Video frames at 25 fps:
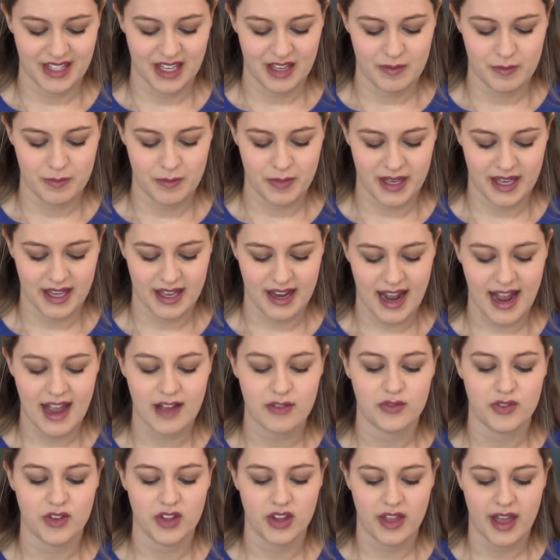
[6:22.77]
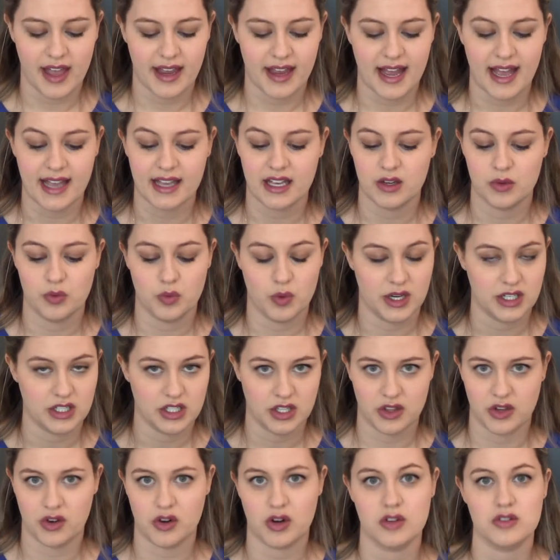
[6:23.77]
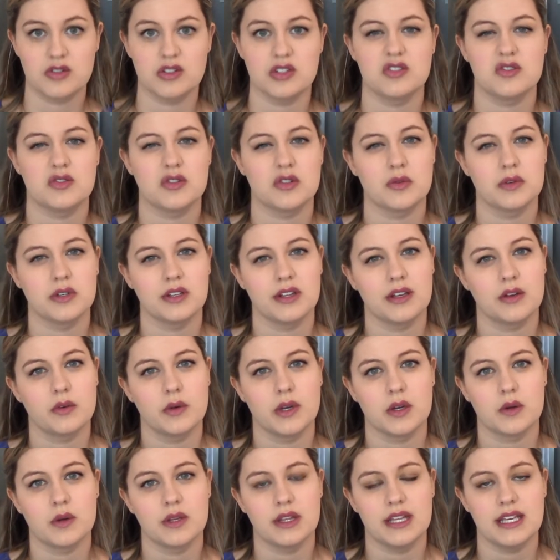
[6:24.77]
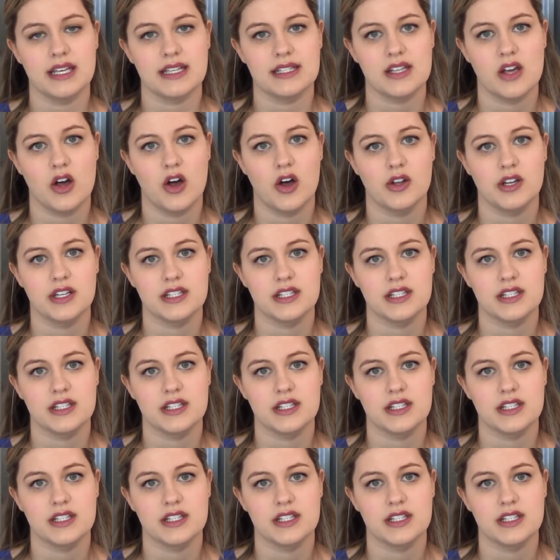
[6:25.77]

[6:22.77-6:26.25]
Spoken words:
But I feel like I could run to the grocery store really quick with these on,